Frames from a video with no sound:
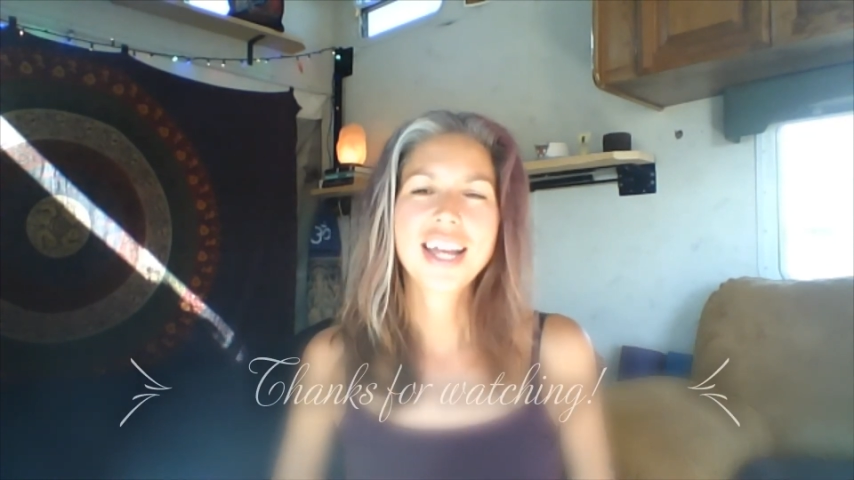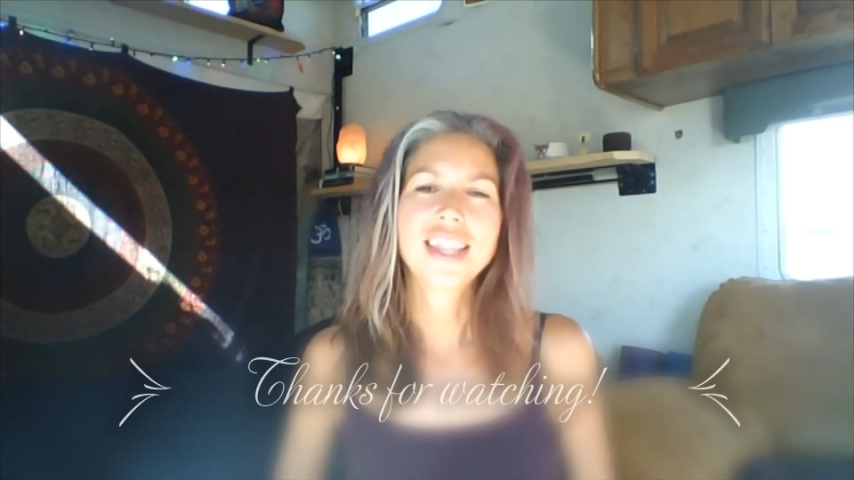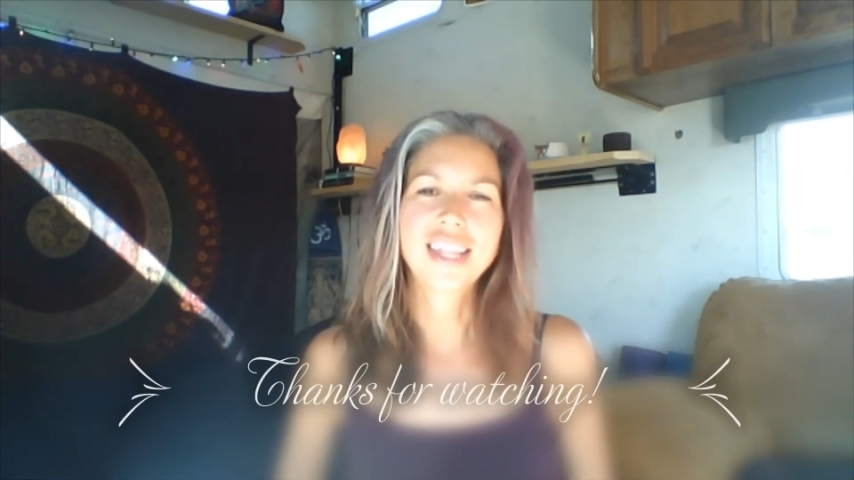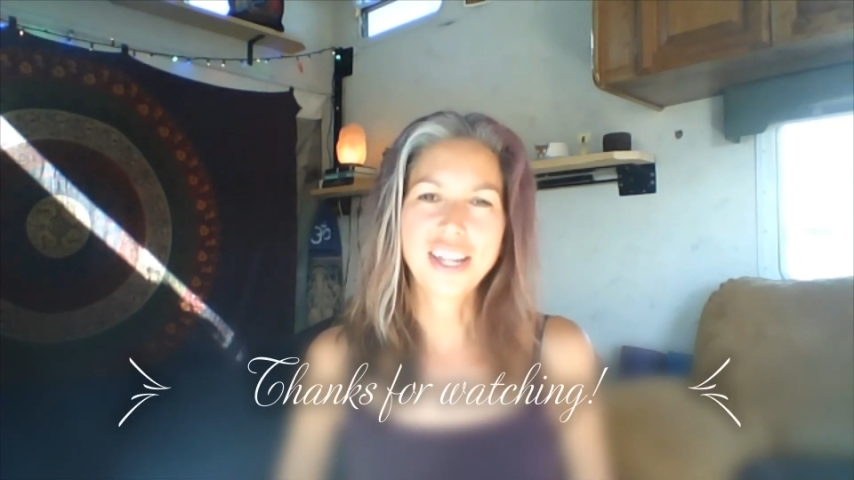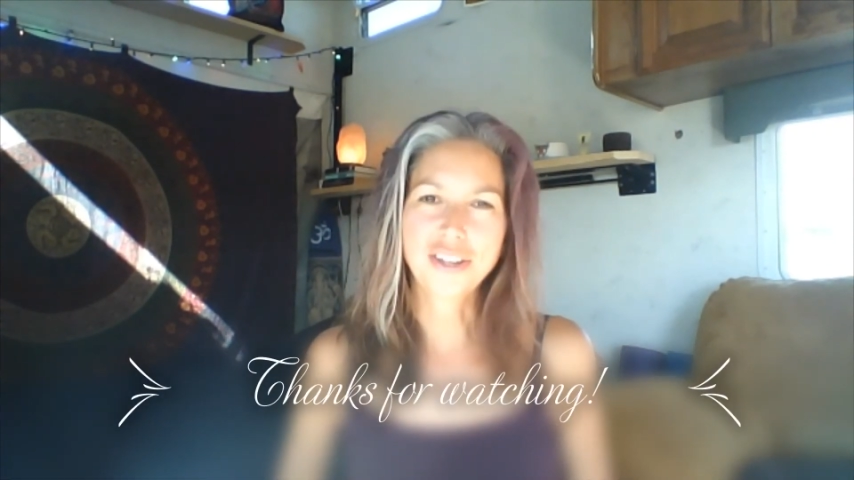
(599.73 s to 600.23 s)

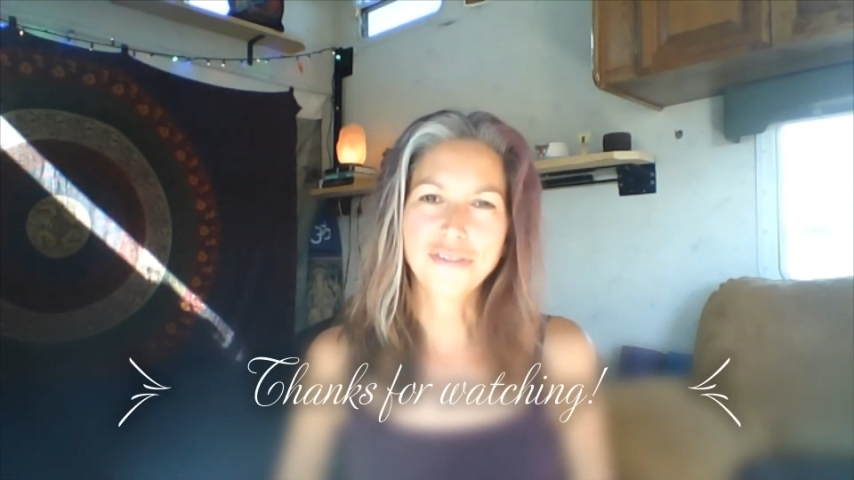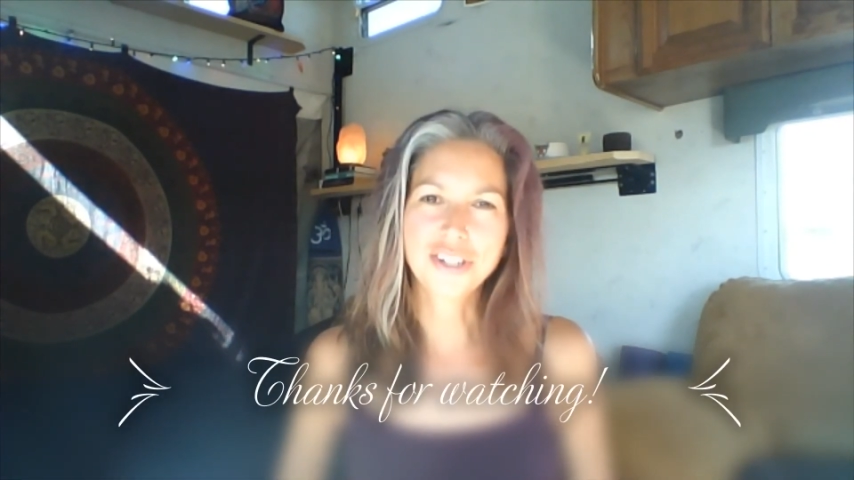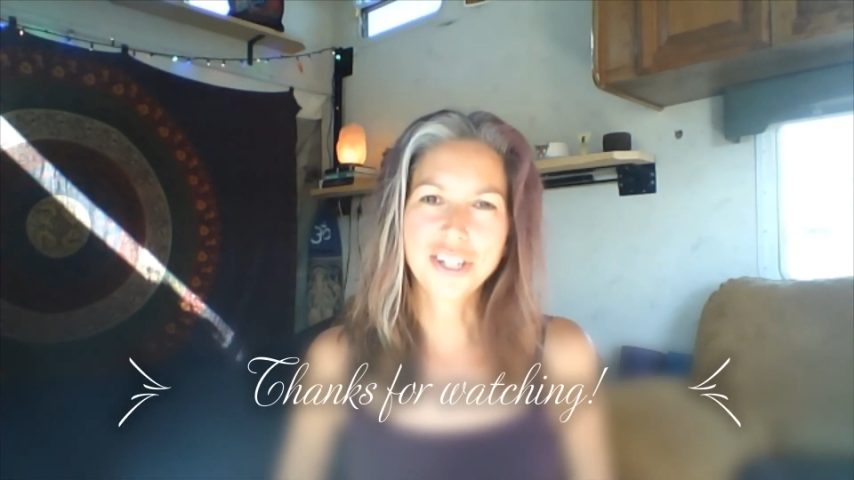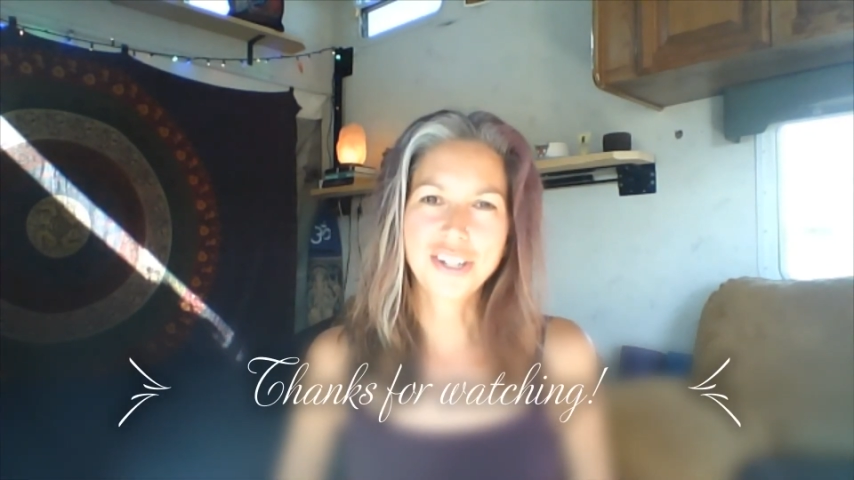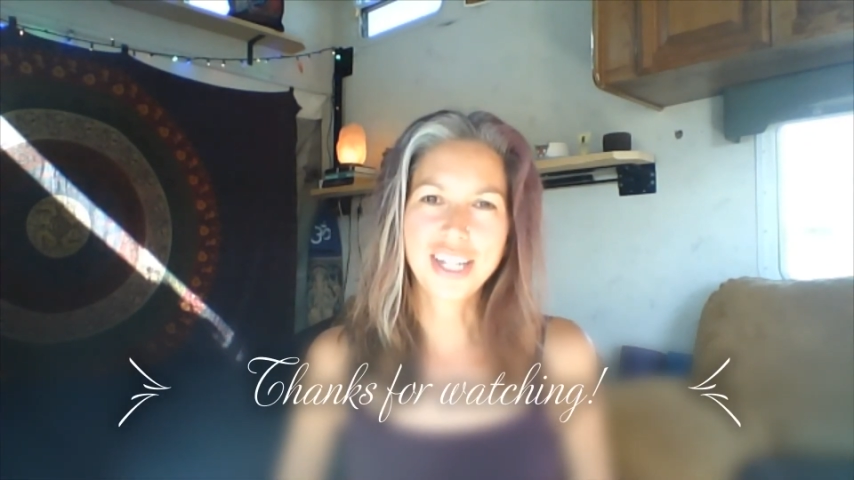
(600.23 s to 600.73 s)
Thank you for
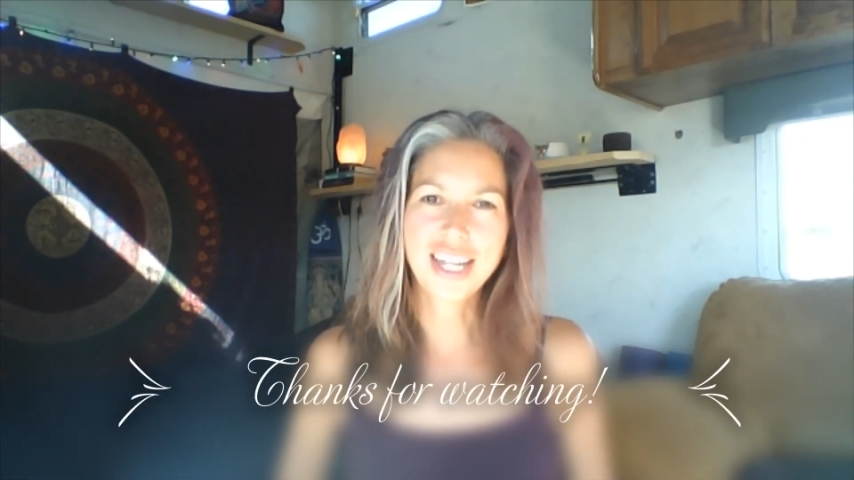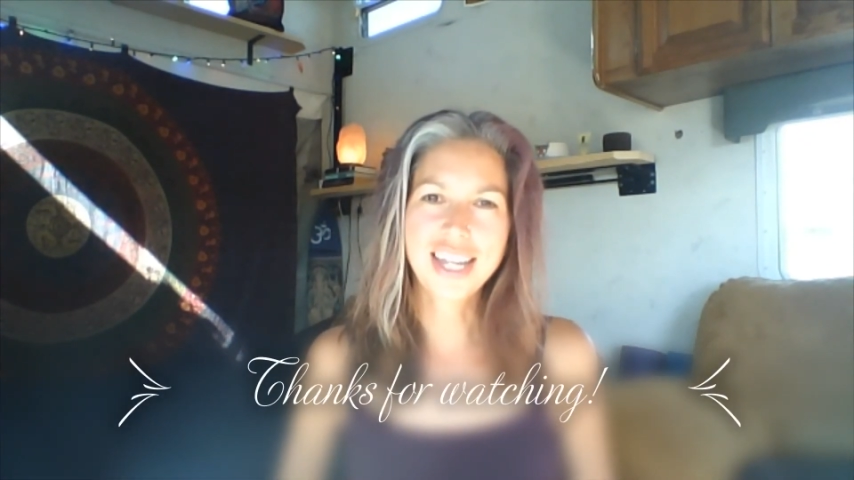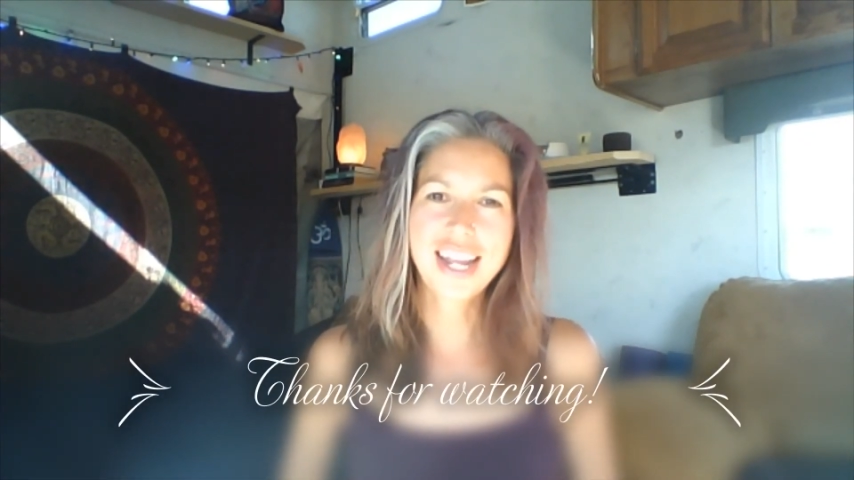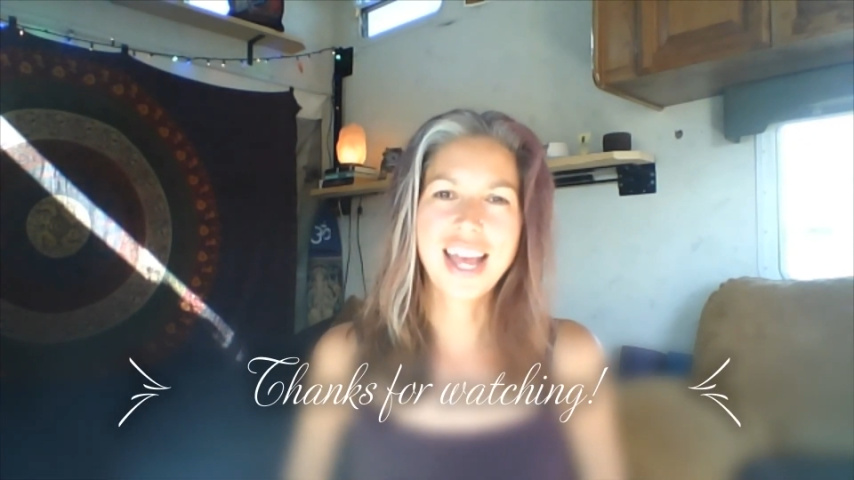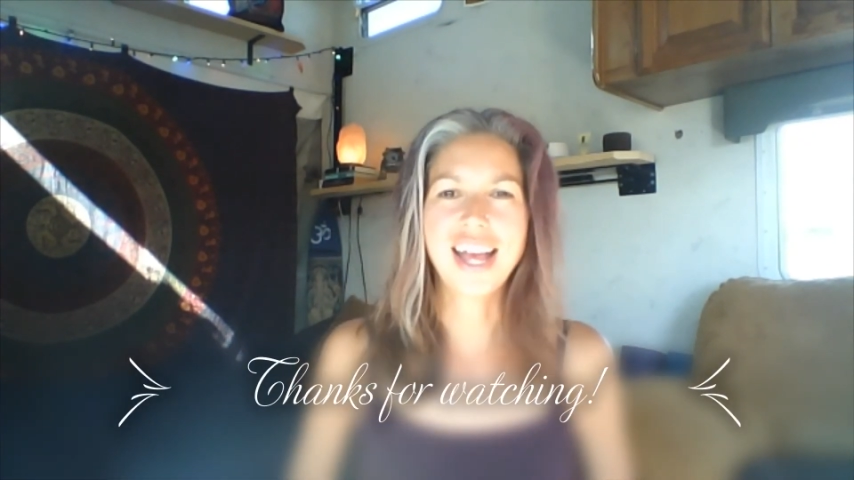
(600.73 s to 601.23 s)
tuning in,
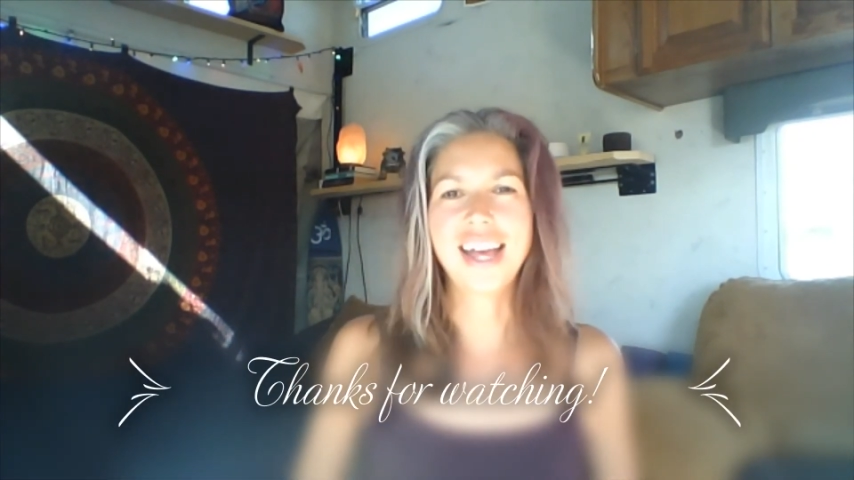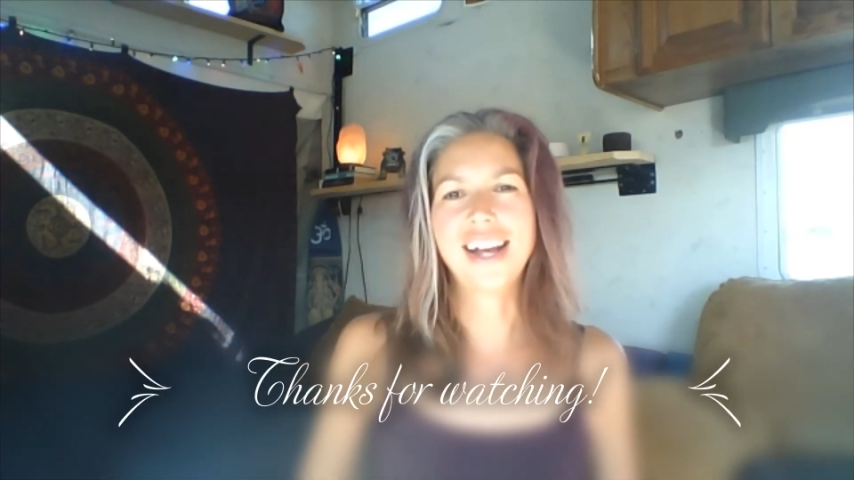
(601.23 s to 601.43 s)
and